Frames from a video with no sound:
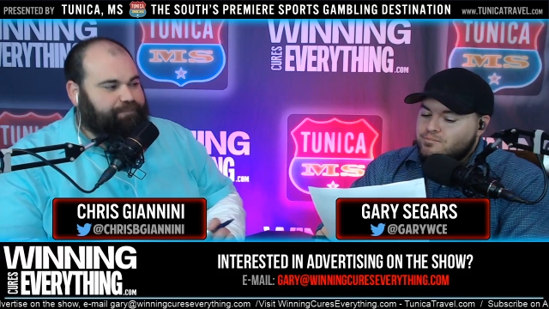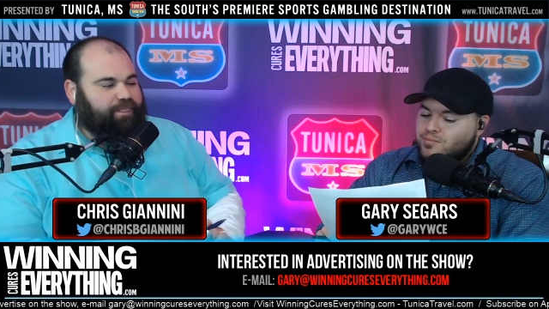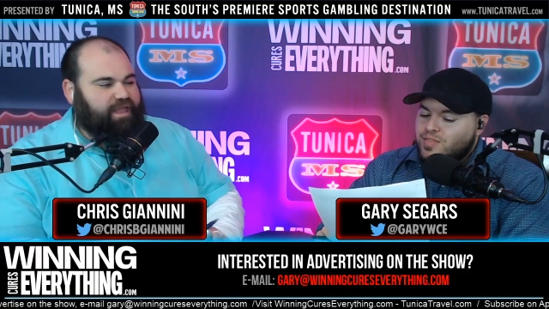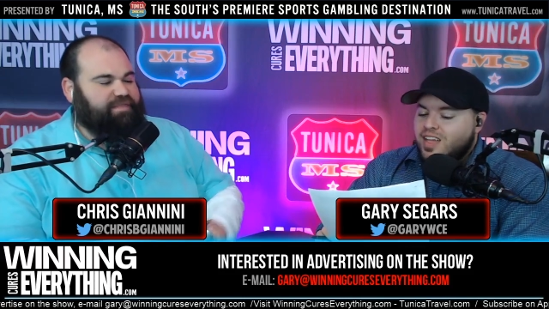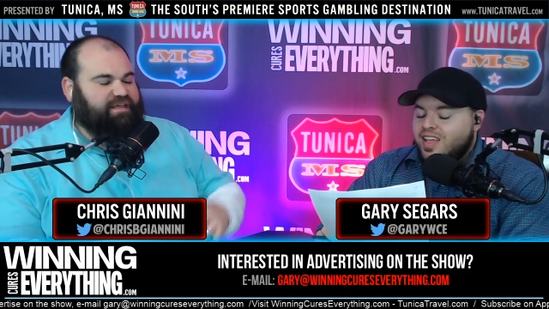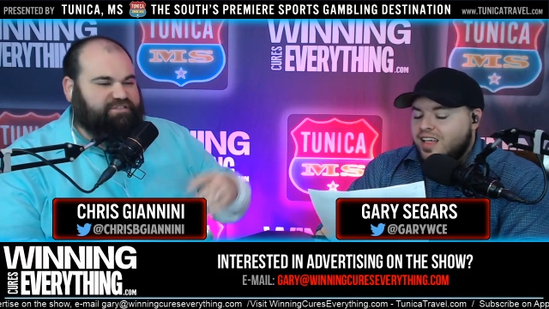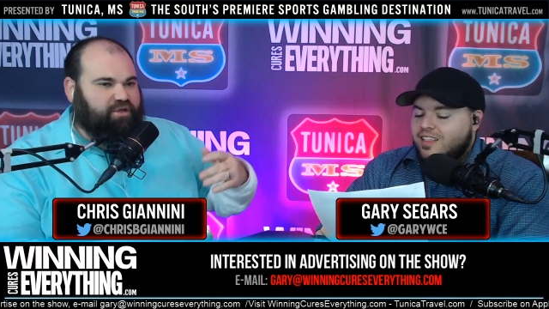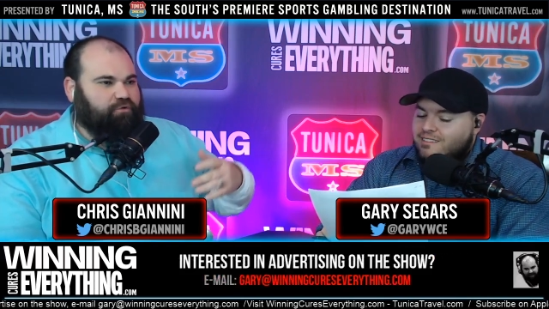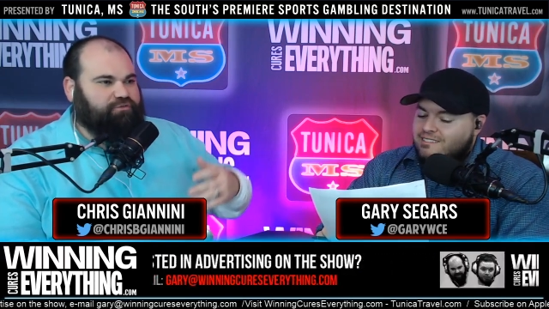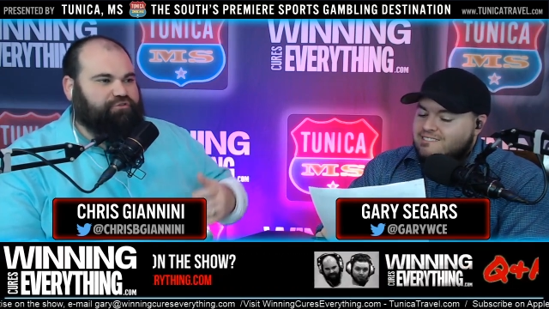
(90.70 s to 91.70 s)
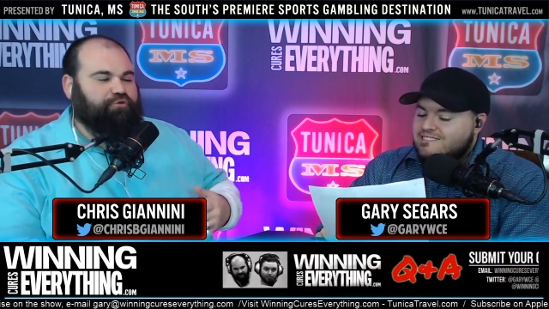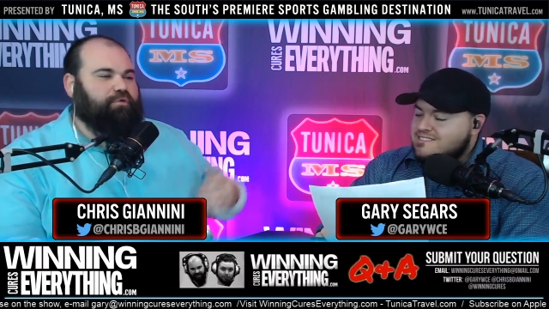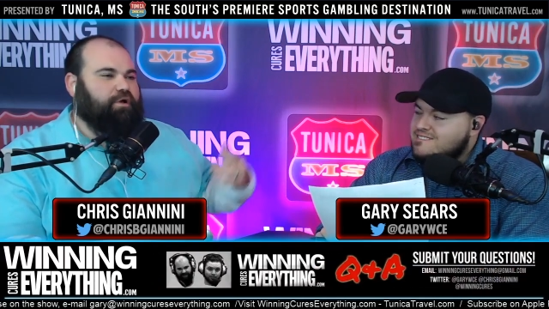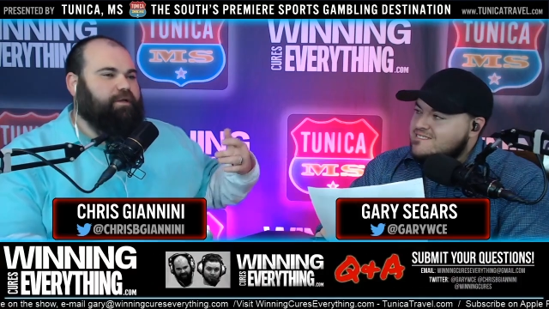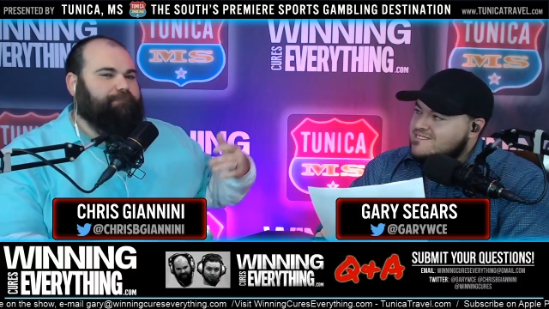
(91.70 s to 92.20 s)
Speaker 1: and that's going to
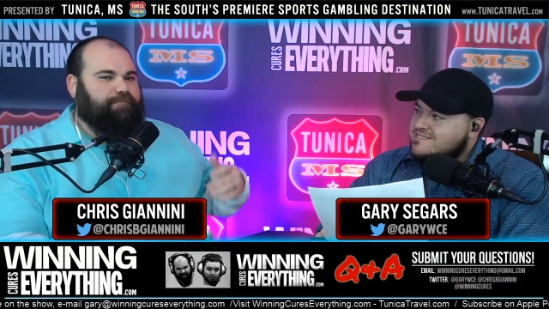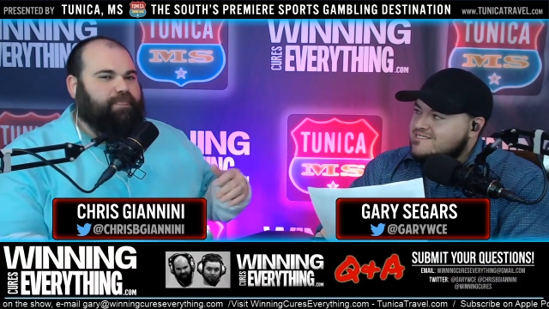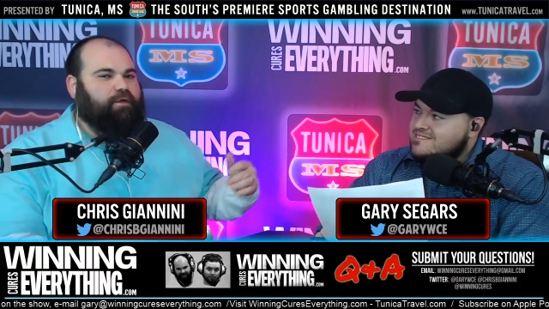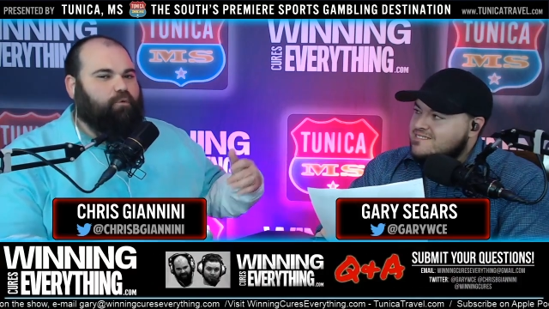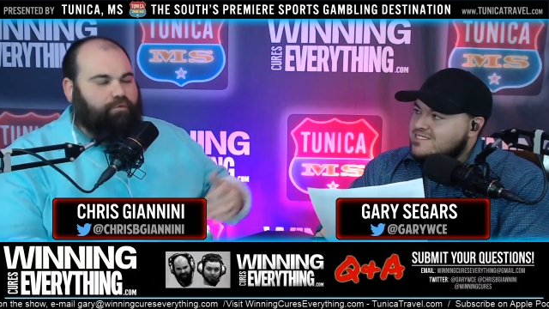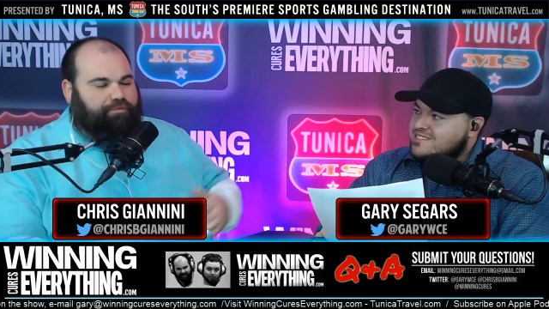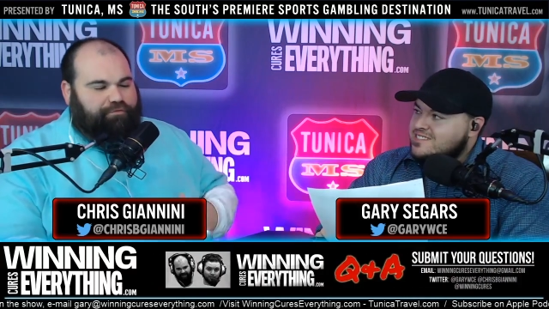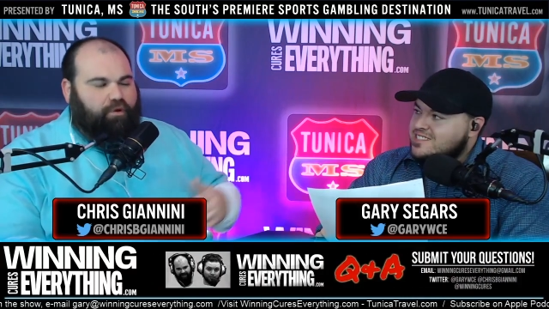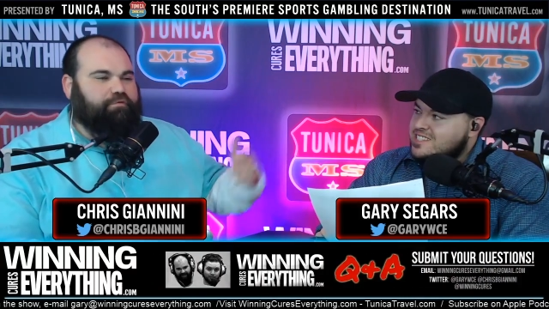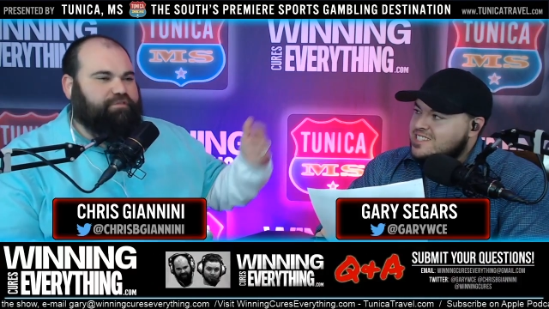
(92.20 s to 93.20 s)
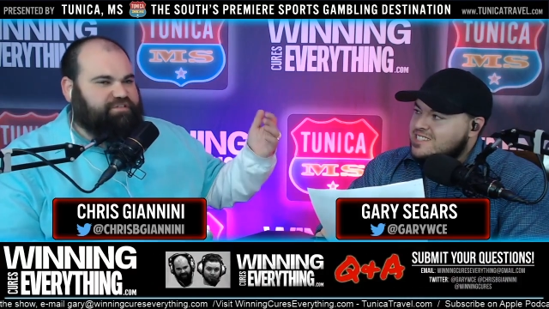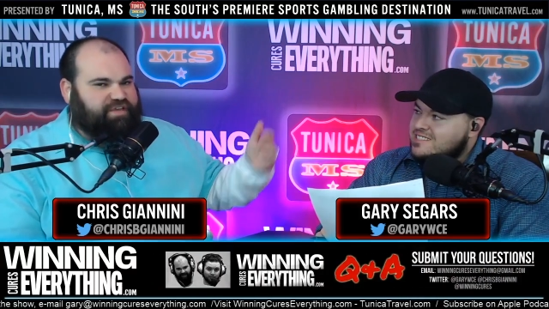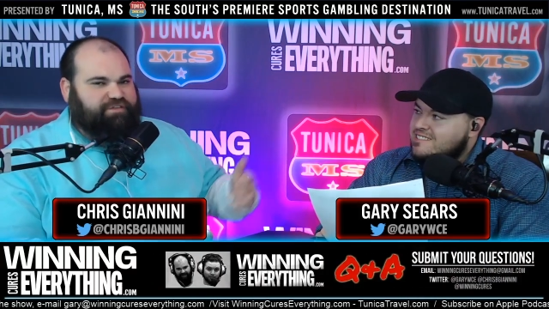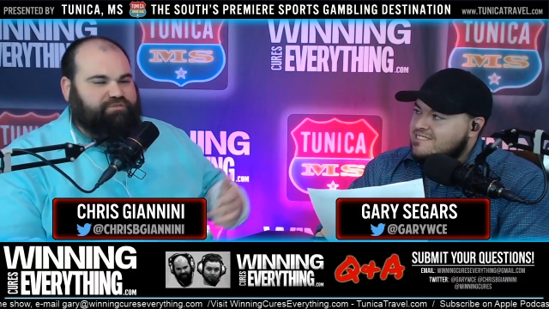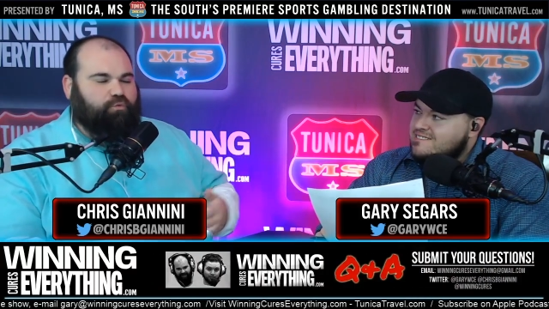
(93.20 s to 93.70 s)
throw the
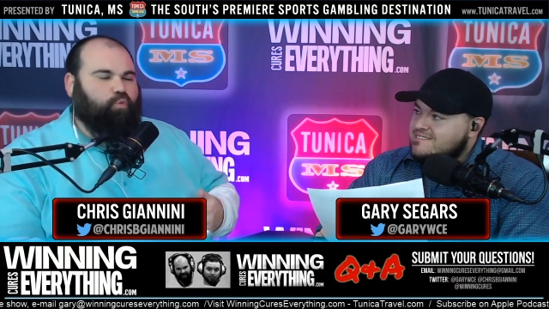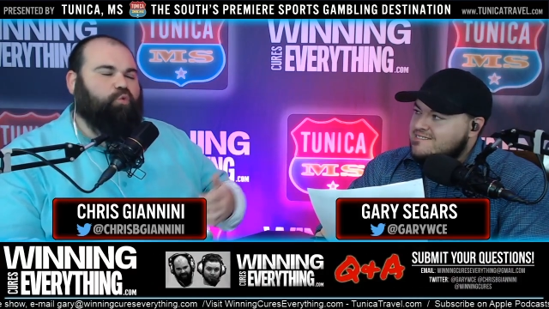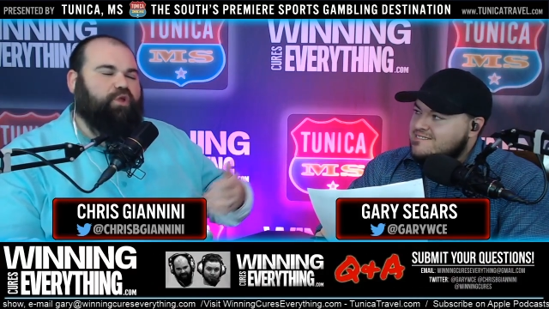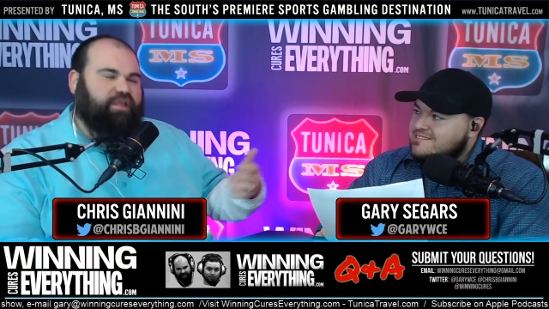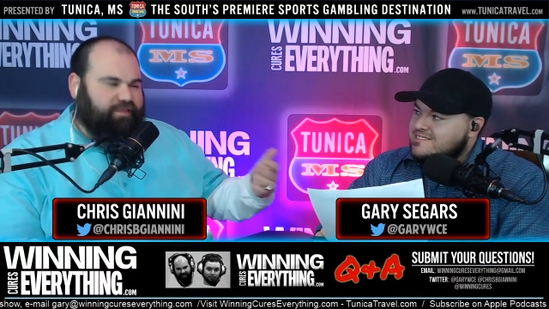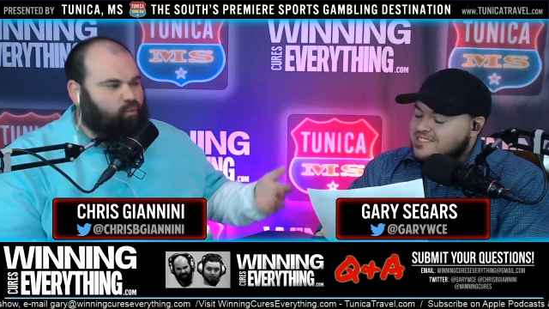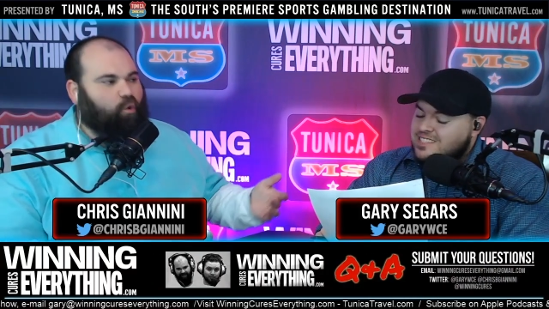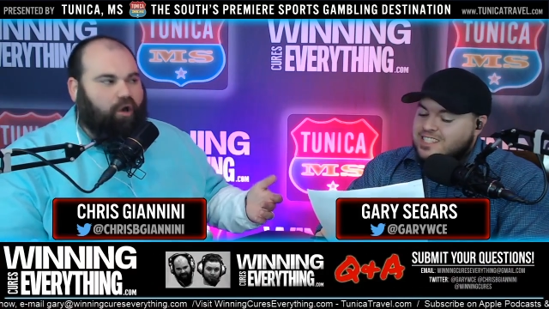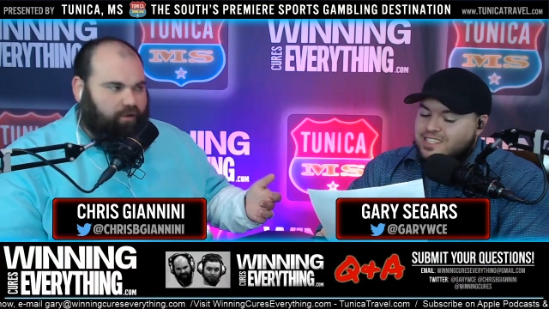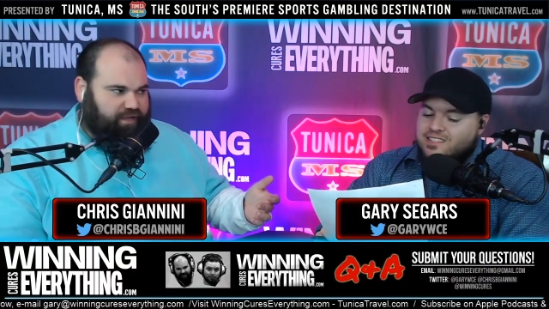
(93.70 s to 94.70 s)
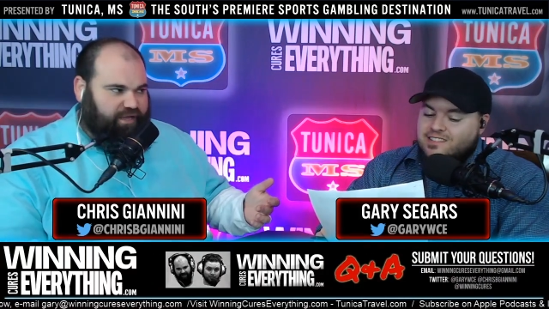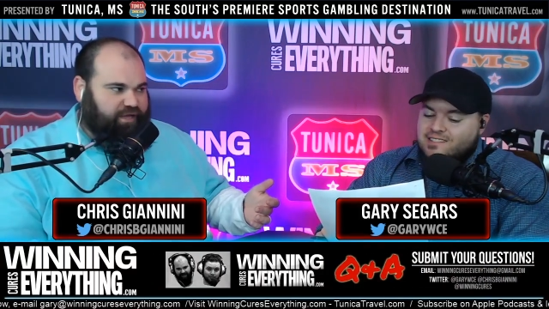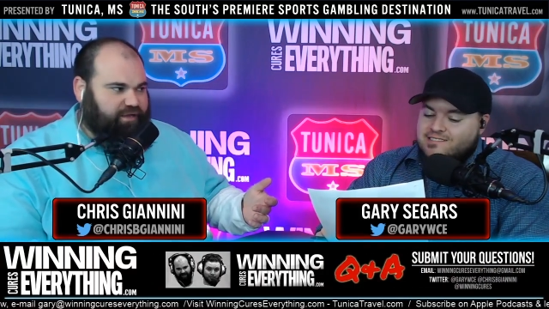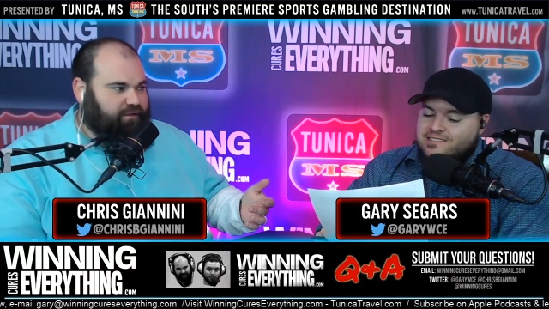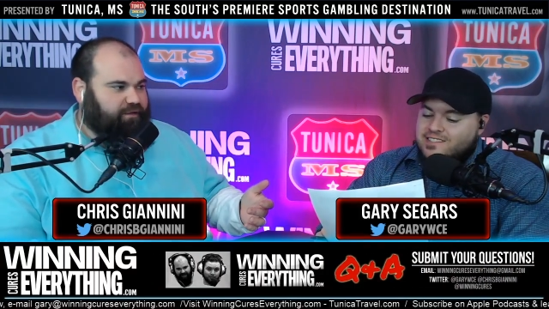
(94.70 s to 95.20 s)
schedule really wonky.
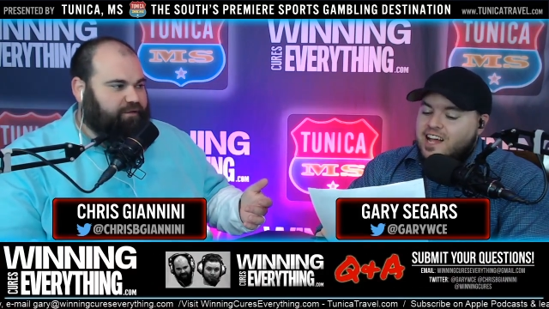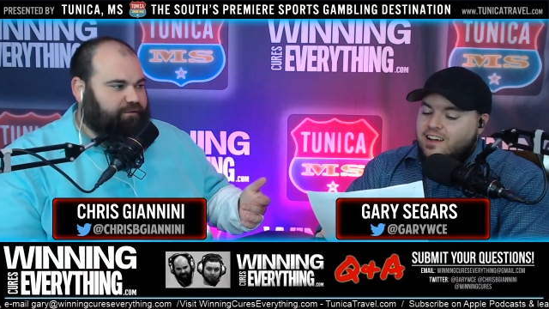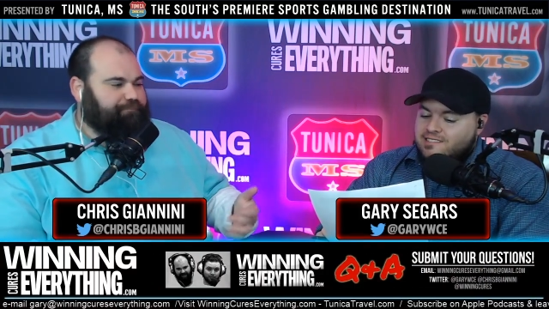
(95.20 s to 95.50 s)
Yeah.